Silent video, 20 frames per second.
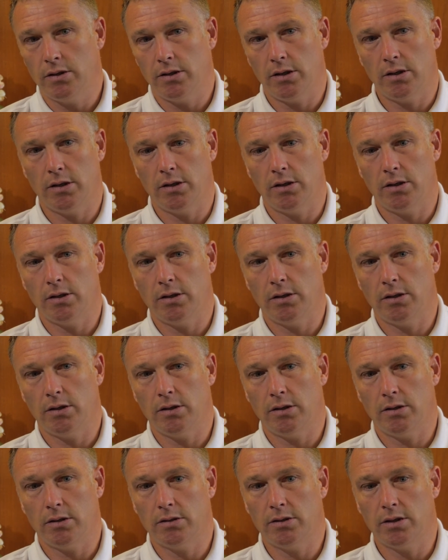
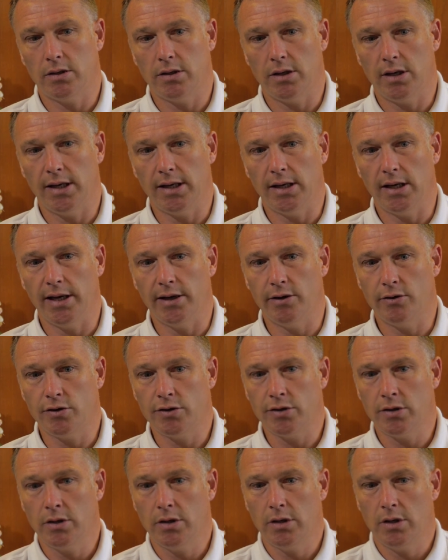to the league
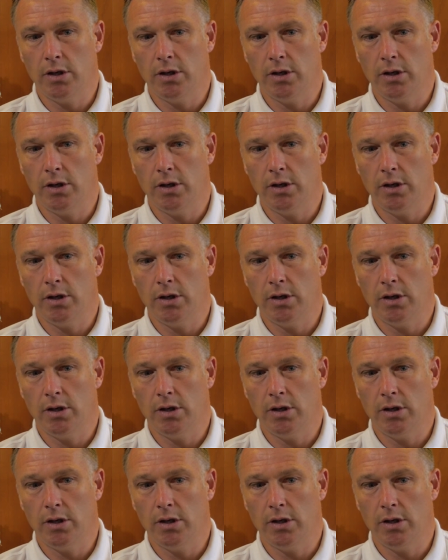leaders.